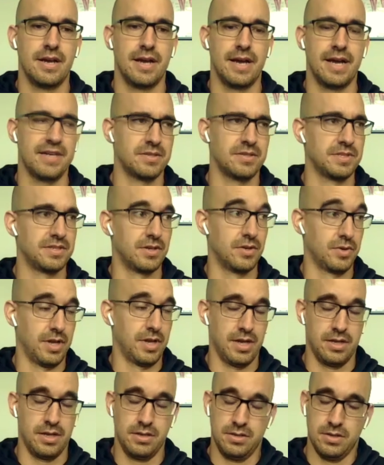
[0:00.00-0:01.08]
I asked him, I said,
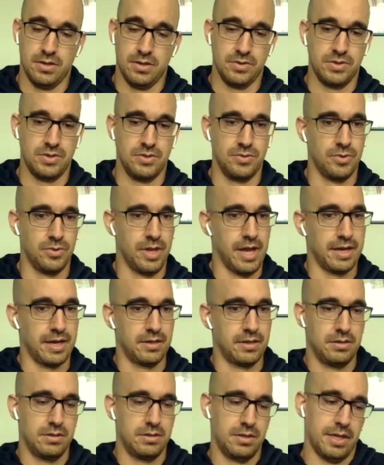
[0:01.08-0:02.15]
okay, do you
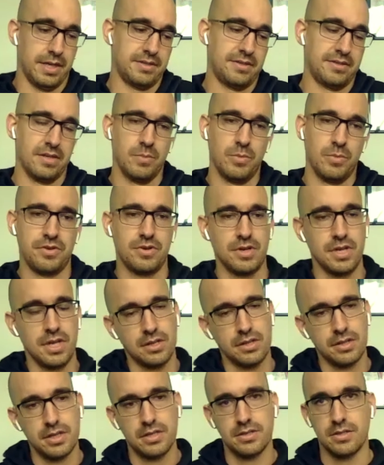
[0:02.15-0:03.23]
like stim with your
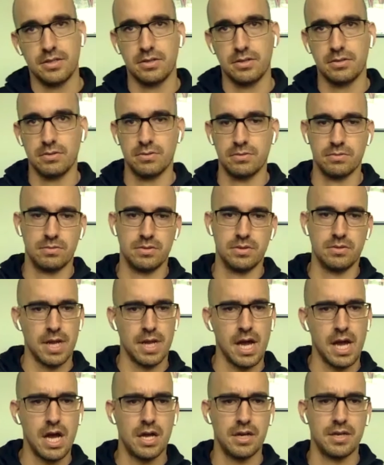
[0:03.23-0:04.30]
needling? Do you
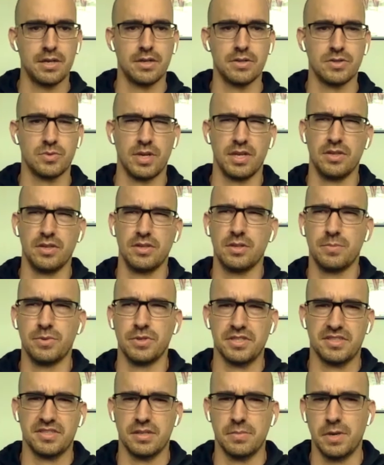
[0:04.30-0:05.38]
not? And he goes, wait, you can
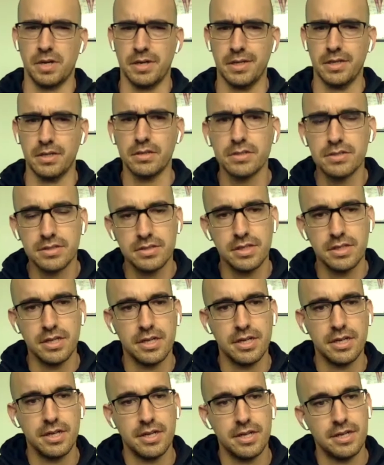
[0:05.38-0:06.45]
put stim on needles?
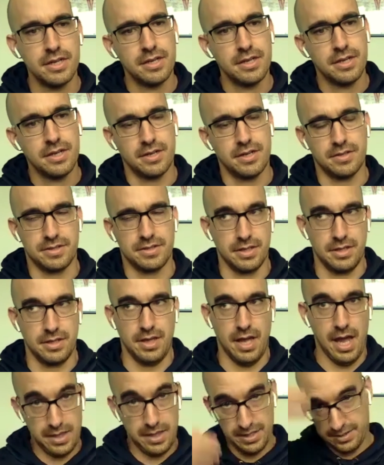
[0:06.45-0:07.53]
I was like,
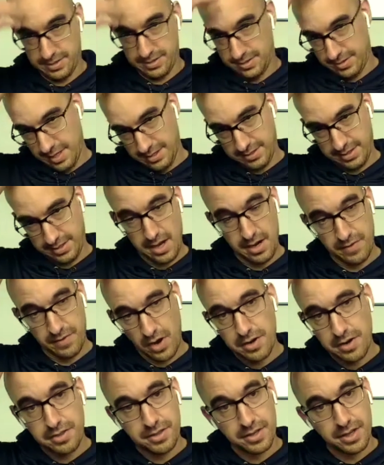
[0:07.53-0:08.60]
yeah, that's kind of
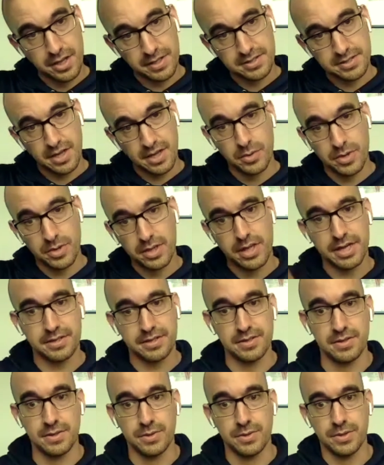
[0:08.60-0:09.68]
our thing. That's how we like
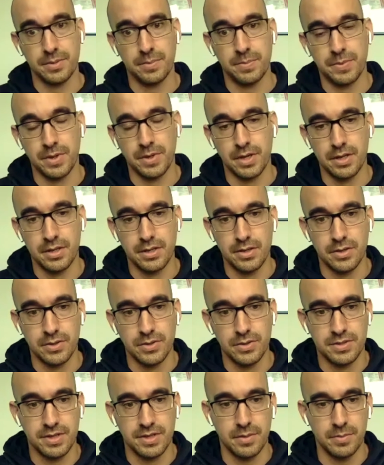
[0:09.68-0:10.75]
to do it. But,
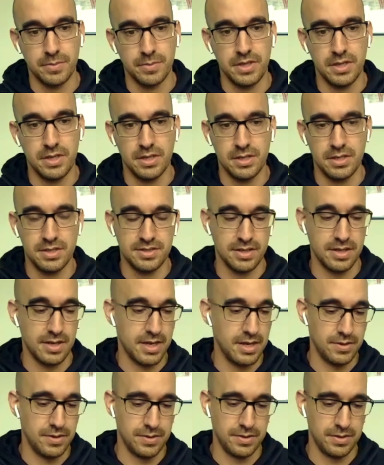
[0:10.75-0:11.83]
you tell me. And he said,
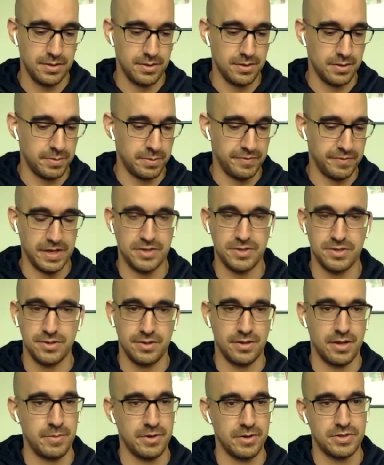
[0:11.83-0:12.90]
hey, you're the
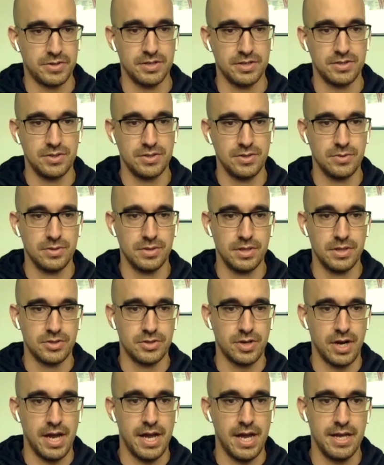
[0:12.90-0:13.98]
professional. I'm going to trust you and
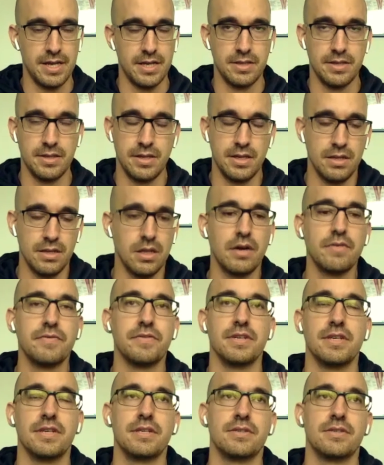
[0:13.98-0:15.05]
try it. And he
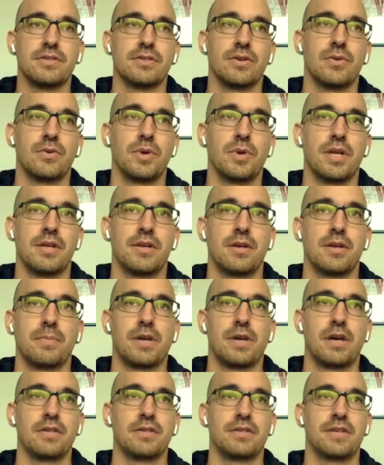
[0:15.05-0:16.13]
loved it. And so we ended up
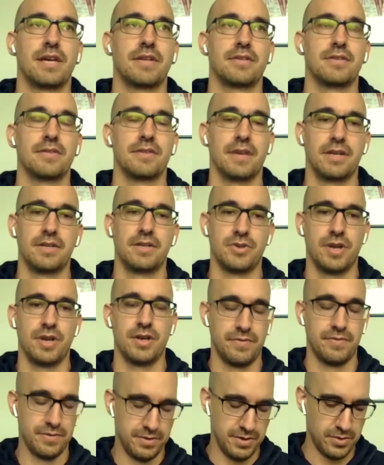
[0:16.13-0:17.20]
contacting the head
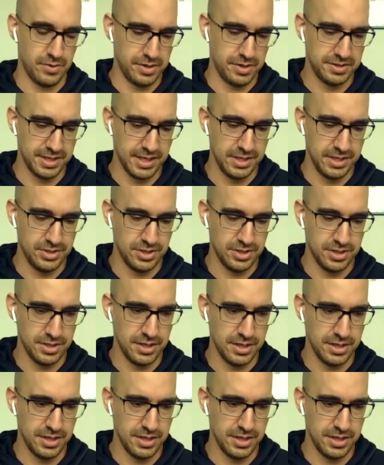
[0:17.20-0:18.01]
trainer for the organization.